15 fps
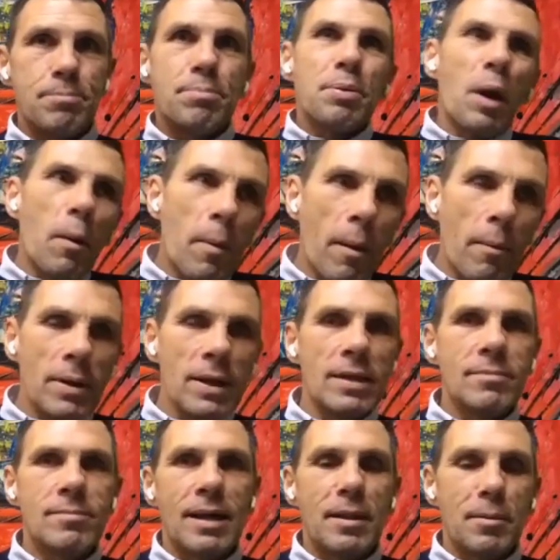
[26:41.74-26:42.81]
Probably.
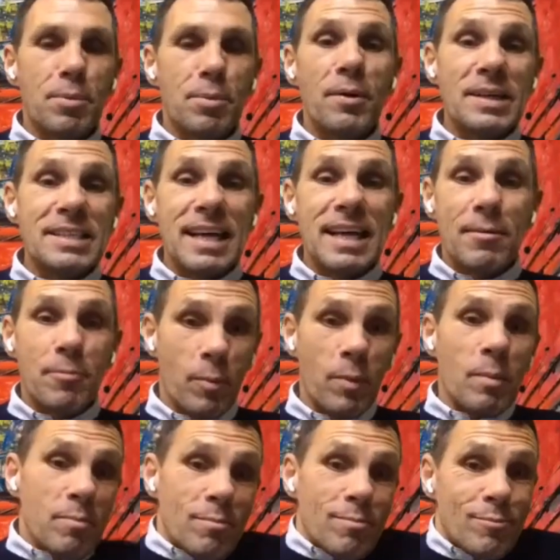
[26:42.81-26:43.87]
But the problem is that
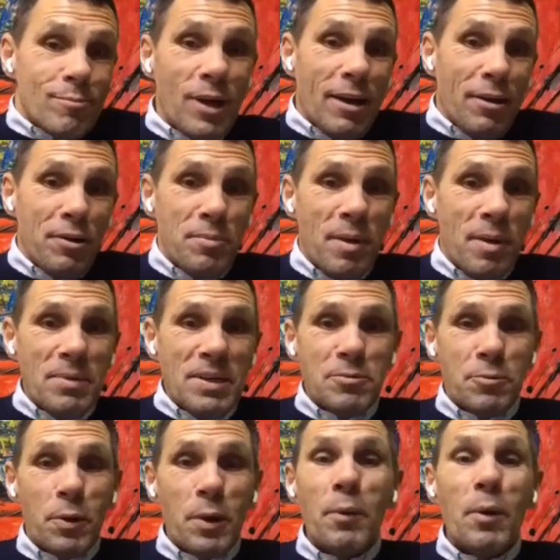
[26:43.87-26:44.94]
we are human
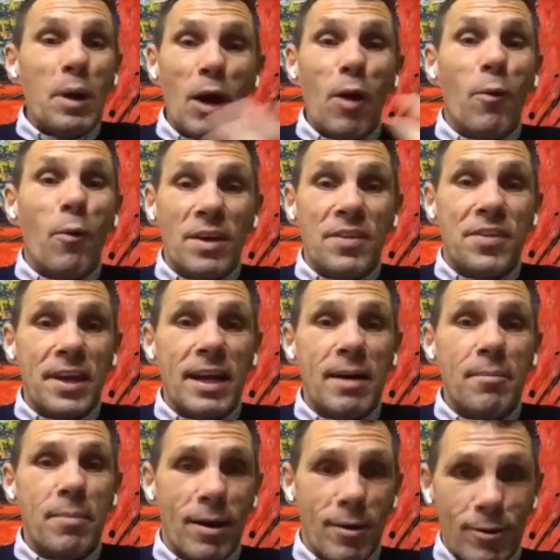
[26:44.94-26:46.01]
beings. We will always think
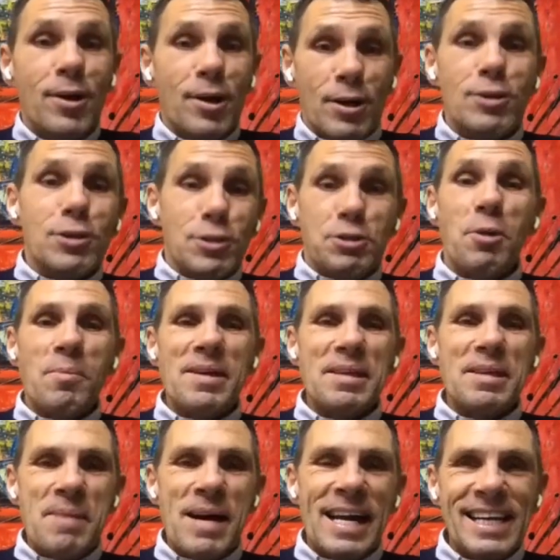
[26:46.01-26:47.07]
about show me
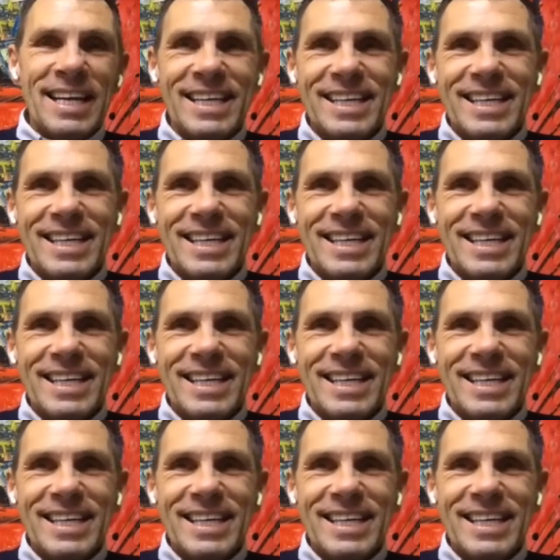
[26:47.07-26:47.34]
the money.